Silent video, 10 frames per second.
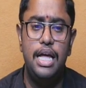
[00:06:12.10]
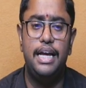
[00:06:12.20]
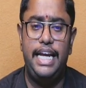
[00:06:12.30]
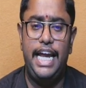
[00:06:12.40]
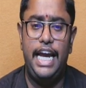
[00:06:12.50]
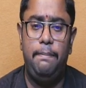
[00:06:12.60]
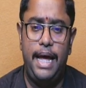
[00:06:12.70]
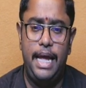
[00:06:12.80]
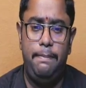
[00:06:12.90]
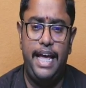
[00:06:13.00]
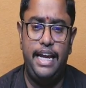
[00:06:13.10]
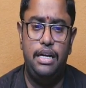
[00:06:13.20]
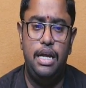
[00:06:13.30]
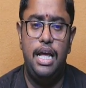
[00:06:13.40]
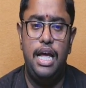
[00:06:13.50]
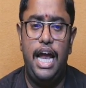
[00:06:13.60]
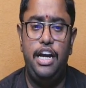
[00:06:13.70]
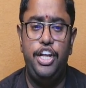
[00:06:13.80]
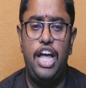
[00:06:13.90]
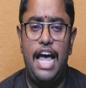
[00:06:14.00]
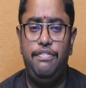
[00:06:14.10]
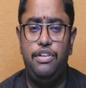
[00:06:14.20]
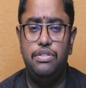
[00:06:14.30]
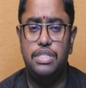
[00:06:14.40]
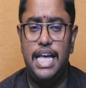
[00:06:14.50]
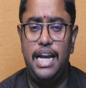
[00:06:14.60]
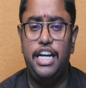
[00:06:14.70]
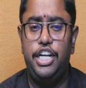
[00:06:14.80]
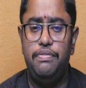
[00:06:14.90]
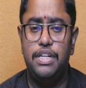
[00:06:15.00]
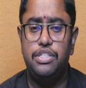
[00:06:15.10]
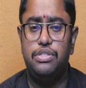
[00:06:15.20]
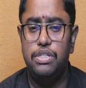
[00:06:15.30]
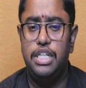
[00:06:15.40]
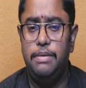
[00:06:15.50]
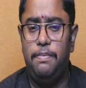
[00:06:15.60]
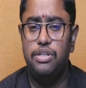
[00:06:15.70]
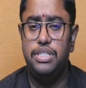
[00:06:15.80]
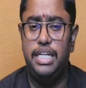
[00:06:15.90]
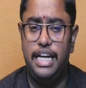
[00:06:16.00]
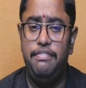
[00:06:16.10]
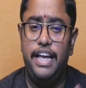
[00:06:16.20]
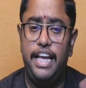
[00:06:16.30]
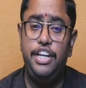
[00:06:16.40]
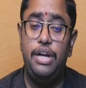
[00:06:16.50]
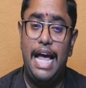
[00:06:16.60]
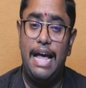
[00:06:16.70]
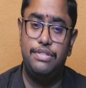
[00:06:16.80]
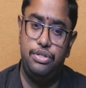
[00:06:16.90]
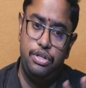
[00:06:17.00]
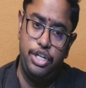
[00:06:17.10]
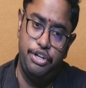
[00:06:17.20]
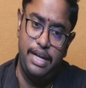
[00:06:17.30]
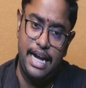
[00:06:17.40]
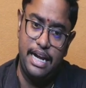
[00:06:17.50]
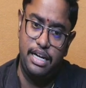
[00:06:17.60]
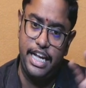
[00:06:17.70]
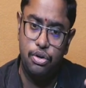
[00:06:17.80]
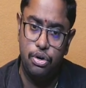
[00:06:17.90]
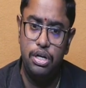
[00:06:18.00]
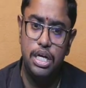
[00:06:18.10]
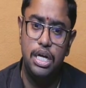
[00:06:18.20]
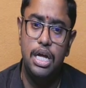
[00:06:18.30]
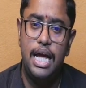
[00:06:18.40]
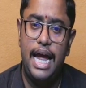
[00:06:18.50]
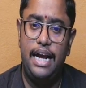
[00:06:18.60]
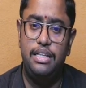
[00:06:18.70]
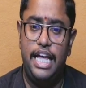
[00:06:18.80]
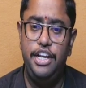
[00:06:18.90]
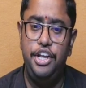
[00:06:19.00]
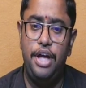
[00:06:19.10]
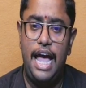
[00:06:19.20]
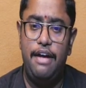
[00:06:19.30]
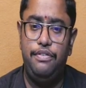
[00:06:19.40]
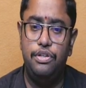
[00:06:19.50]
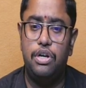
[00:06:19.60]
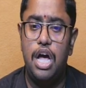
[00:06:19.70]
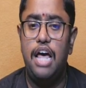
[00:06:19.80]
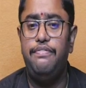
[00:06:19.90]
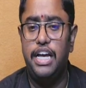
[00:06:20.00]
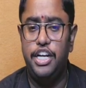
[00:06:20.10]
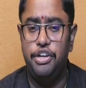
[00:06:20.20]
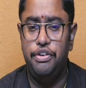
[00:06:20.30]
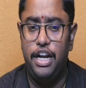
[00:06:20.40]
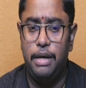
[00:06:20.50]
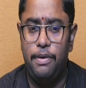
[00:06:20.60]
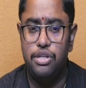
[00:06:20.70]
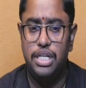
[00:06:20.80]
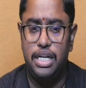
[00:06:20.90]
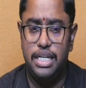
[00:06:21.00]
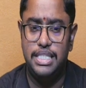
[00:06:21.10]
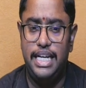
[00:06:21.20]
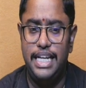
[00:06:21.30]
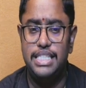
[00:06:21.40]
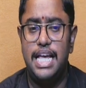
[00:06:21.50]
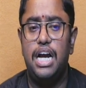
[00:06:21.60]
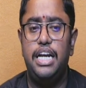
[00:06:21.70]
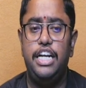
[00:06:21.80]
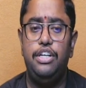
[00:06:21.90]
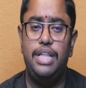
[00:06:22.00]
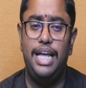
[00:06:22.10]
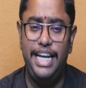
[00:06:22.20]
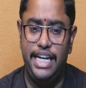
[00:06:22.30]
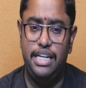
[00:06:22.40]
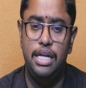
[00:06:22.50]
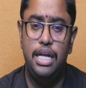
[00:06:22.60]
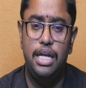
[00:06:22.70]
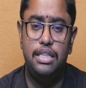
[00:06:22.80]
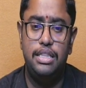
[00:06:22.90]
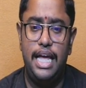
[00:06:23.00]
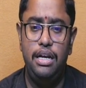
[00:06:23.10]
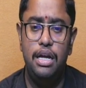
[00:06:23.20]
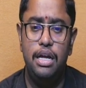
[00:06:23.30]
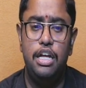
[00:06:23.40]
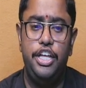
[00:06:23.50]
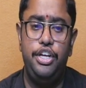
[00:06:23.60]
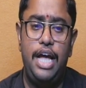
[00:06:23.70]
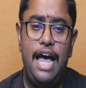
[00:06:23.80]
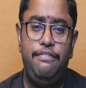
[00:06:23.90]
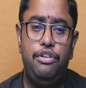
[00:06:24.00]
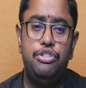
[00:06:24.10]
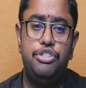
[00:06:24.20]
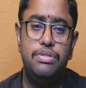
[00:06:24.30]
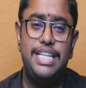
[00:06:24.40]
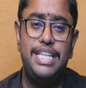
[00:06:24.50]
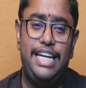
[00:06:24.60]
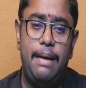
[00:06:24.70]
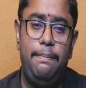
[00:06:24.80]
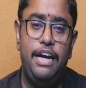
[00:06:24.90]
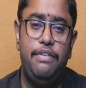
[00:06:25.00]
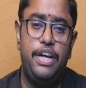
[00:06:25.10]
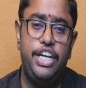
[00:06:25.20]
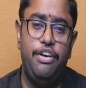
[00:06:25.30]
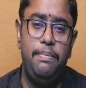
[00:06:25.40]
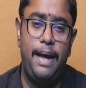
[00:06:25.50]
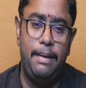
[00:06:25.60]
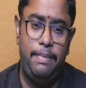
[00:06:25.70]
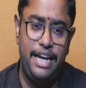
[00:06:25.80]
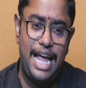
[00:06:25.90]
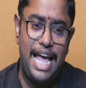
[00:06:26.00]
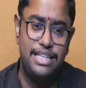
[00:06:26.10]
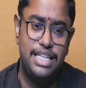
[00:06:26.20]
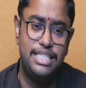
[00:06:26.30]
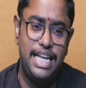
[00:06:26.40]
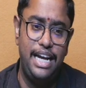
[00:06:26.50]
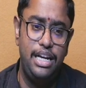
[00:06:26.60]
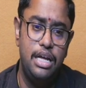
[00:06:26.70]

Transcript: create pipeline and you have to select your source repository where you have stored your entire code, and then you have to configure your repository settings according to the need. Then you have to choose a template for your pipeline. As I said,